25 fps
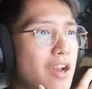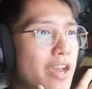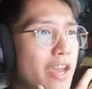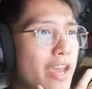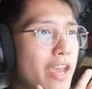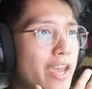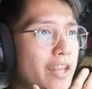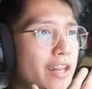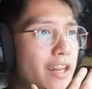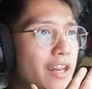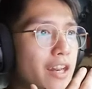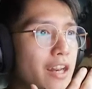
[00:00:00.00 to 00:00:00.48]

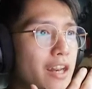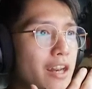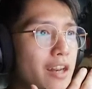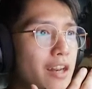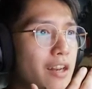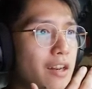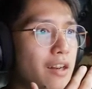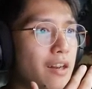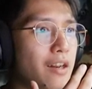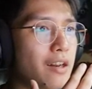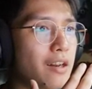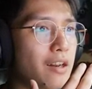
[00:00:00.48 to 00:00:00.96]
And
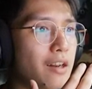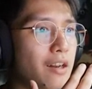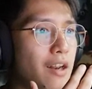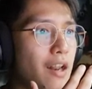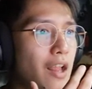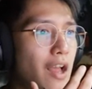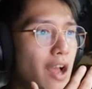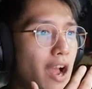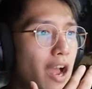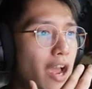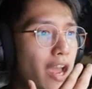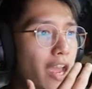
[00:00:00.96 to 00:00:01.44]

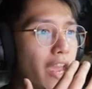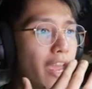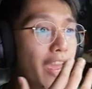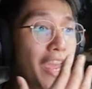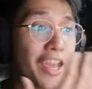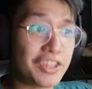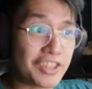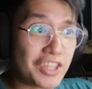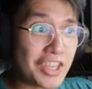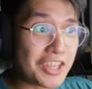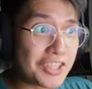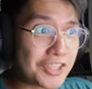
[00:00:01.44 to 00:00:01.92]

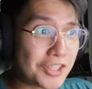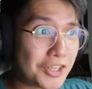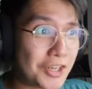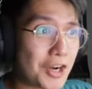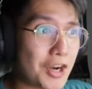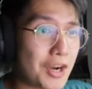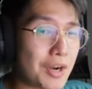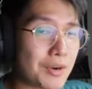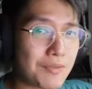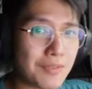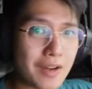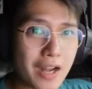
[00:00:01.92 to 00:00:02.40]
it is
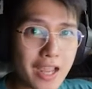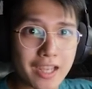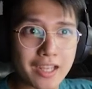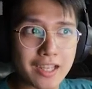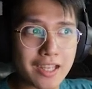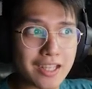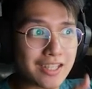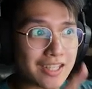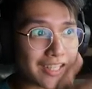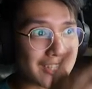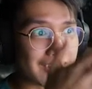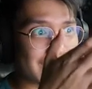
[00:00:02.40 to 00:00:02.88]
curved, like
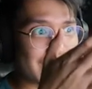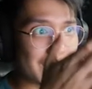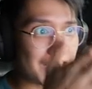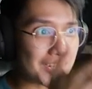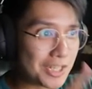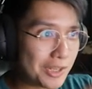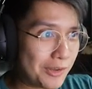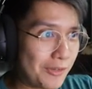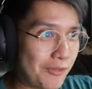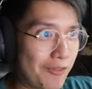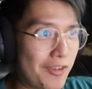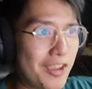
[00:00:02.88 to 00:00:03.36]
it's a
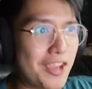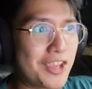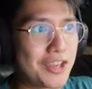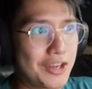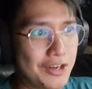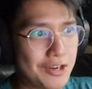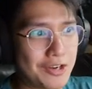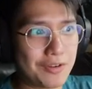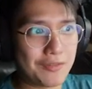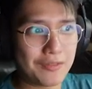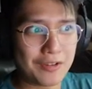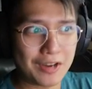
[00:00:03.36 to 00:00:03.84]
sexy
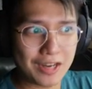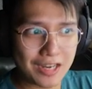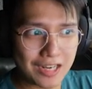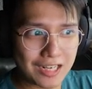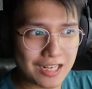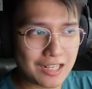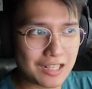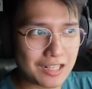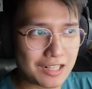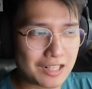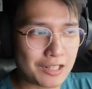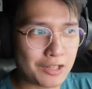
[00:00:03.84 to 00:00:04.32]
figure if you're
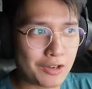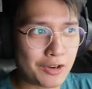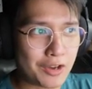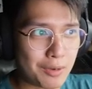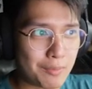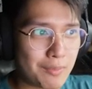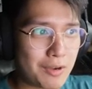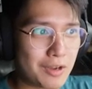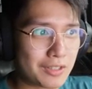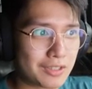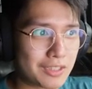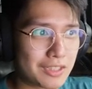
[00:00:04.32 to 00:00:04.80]
gonna look
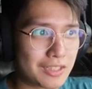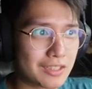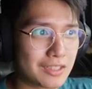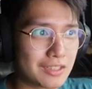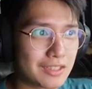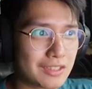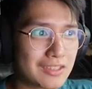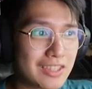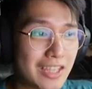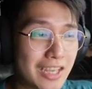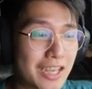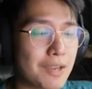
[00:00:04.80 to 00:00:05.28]
about it,
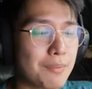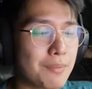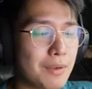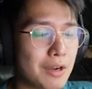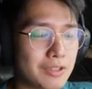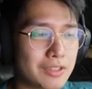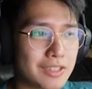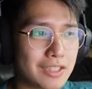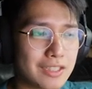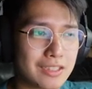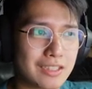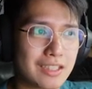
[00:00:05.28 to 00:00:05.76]
think
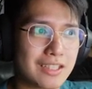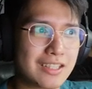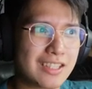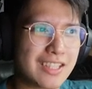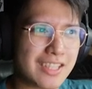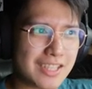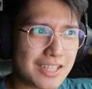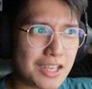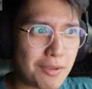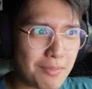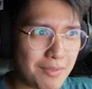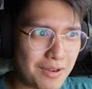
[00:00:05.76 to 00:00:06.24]
about it, and
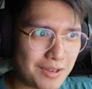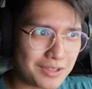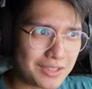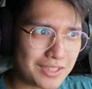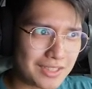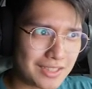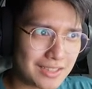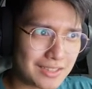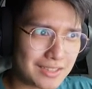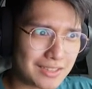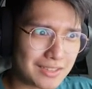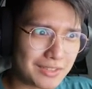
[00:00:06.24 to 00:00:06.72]
see about
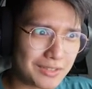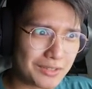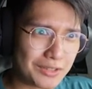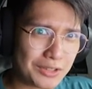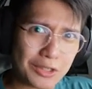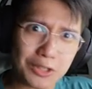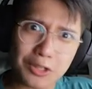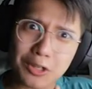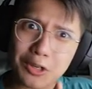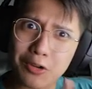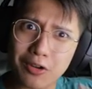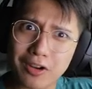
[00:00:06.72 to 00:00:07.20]
it,
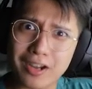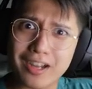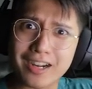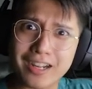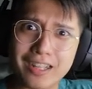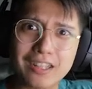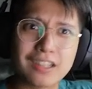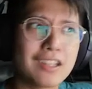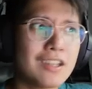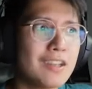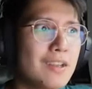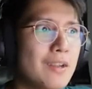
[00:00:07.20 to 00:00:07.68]
or look at
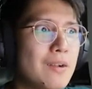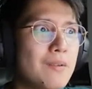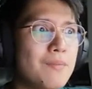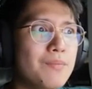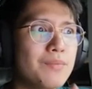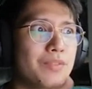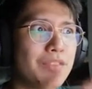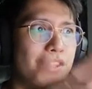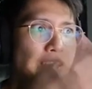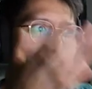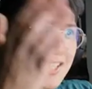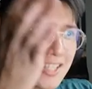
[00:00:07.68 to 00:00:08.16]
it.
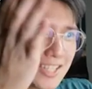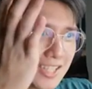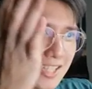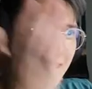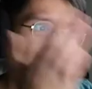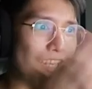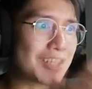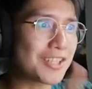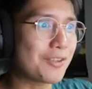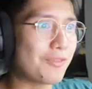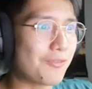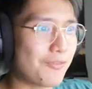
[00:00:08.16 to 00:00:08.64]
It's a
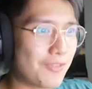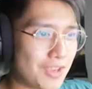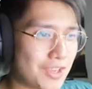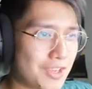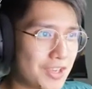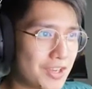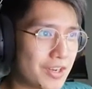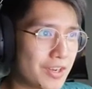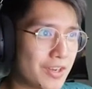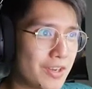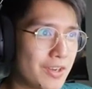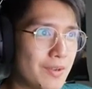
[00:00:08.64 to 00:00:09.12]
sexy
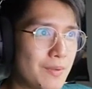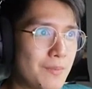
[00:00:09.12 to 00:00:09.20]
figure.